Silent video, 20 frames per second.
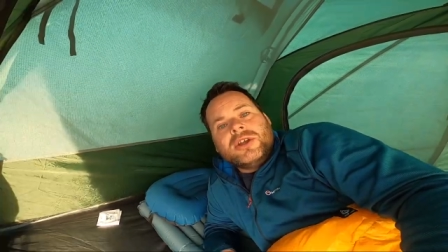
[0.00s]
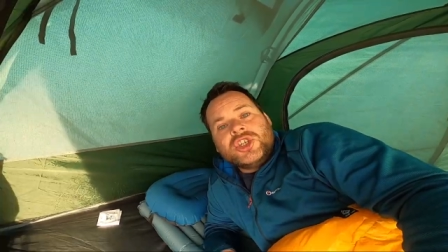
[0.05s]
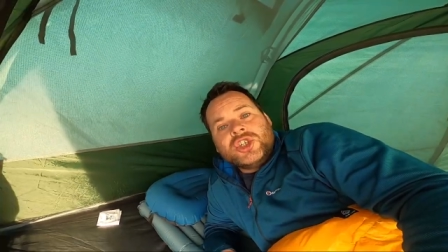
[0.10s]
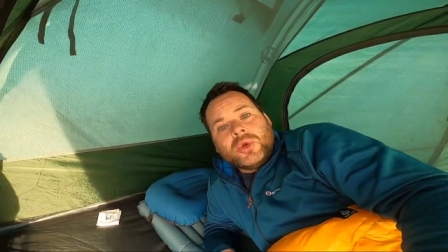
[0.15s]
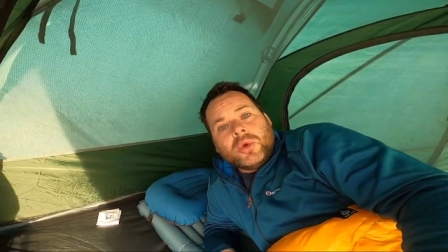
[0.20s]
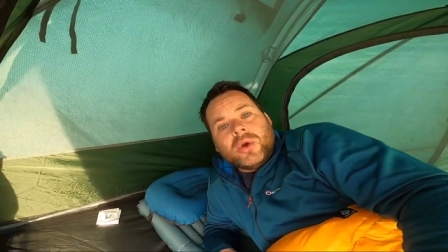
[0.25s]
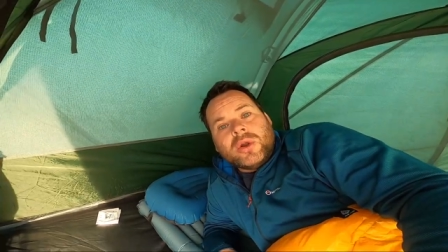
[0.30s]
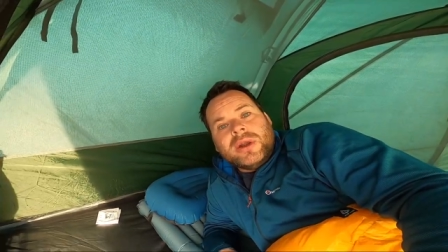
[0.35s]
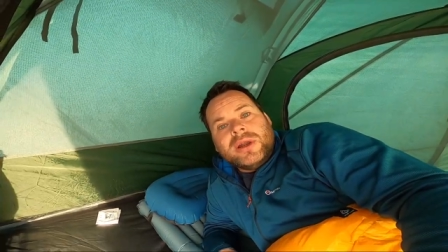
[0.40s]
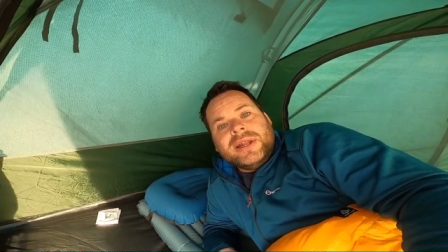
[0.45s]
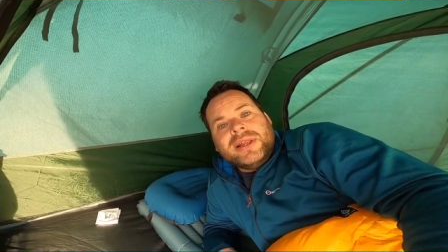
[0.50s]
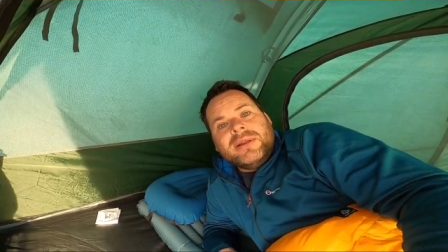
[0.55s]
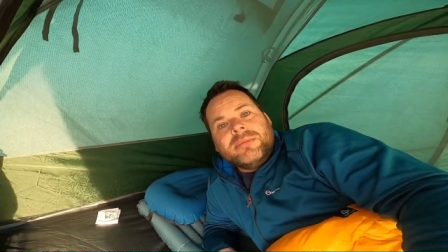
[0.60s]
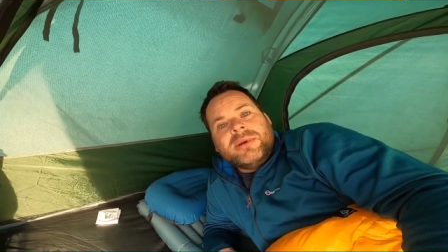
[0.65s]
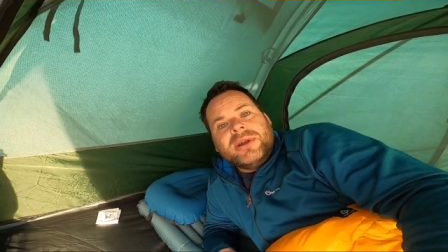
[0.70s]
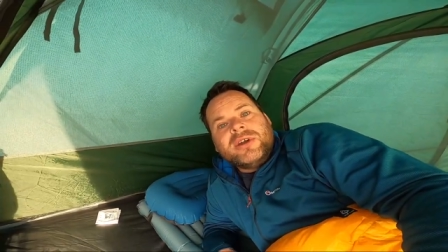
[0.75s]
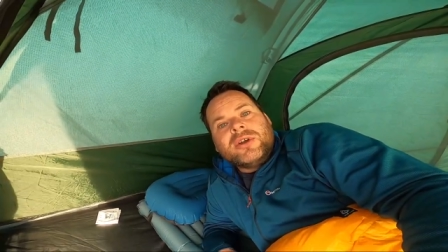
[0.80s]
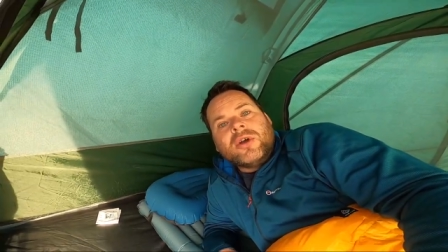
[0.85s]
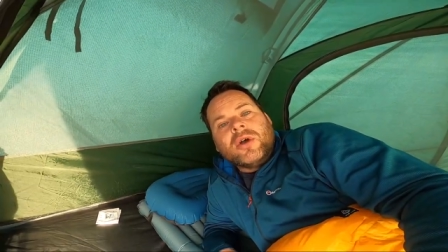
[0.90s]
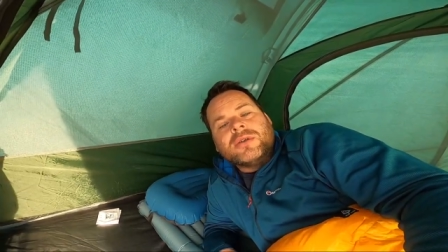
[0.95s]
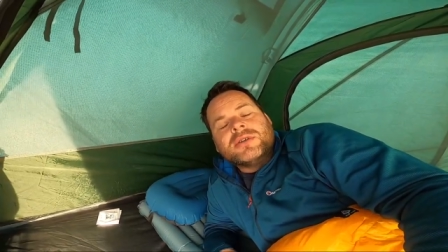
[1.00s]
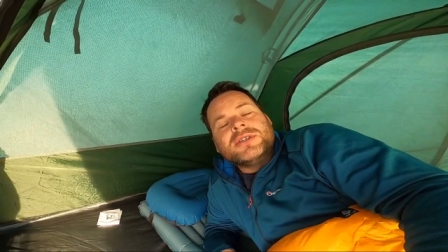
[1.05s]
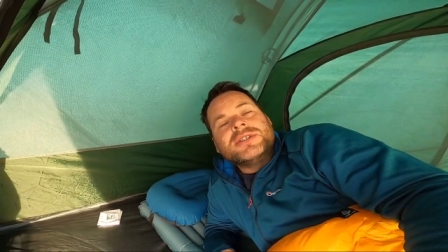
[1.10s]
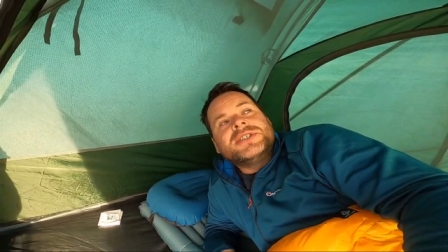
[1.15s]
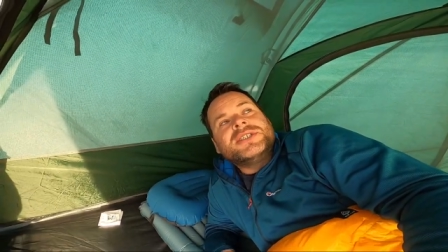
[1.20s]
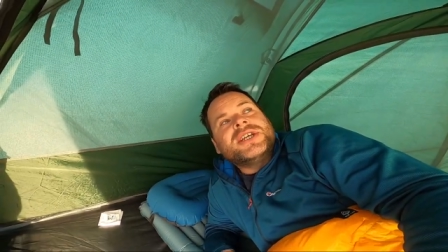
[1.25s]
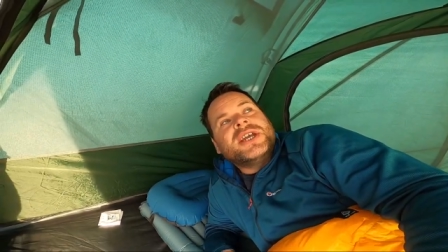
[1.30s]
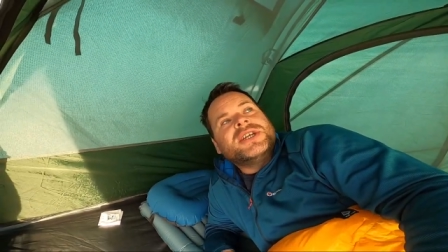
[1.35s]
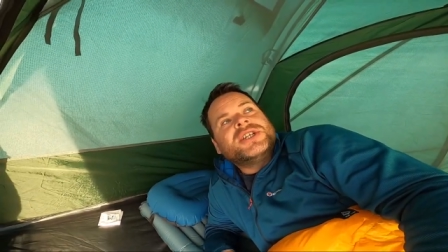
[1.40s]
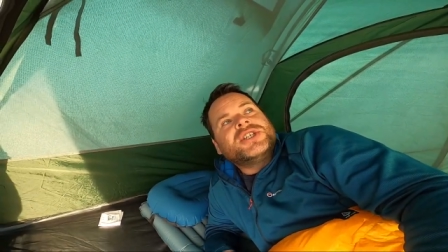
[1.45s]
So I've got a little bit of
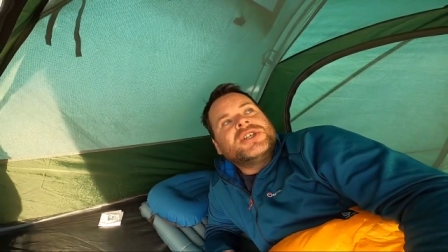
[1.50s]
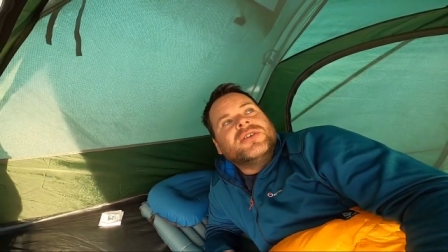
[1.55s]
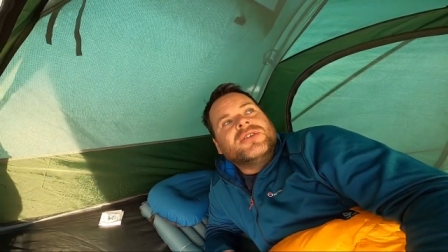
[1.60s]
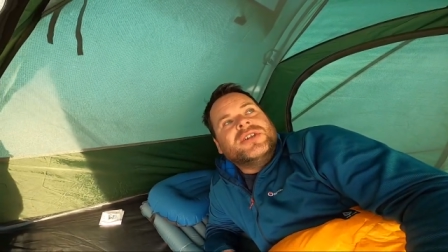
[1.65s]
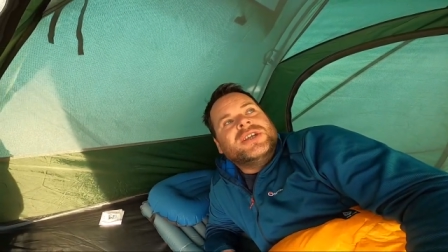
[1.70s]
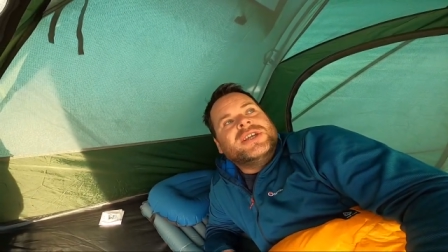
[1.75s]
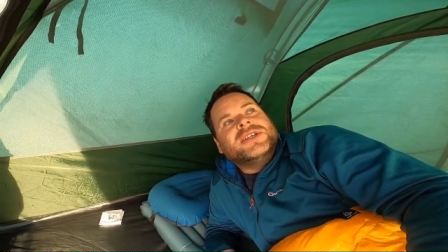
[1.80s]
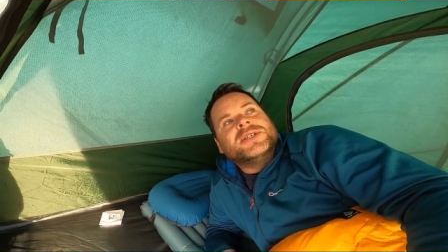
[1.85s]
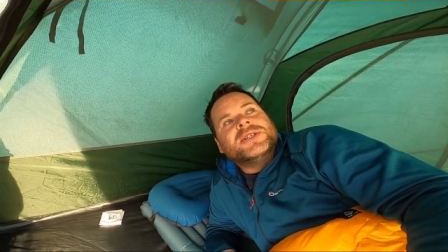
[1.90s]
condensation on the